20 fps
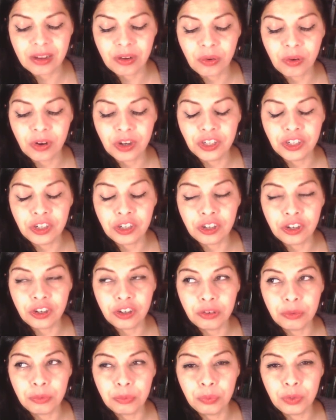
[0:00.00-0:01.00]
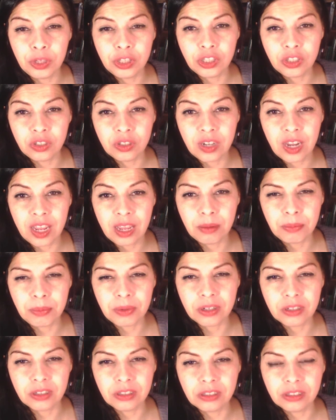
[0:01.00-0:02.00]
Or with your
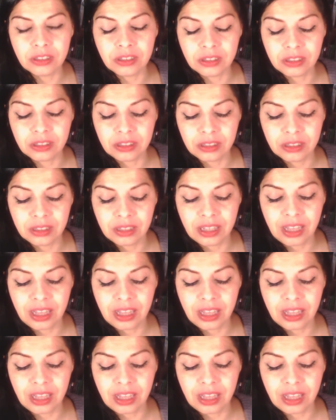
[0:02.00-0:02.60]
neighbors,